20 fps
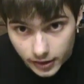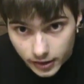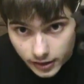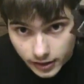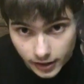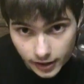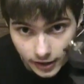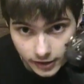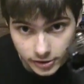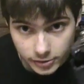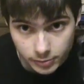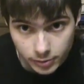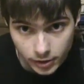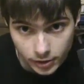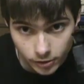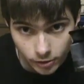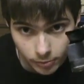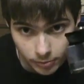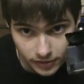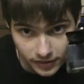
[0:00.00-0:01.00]
And how
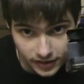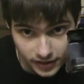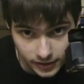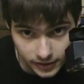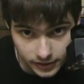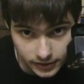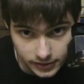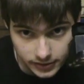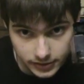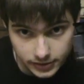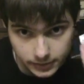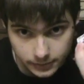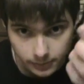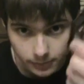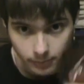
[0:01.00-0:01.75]
split open that is.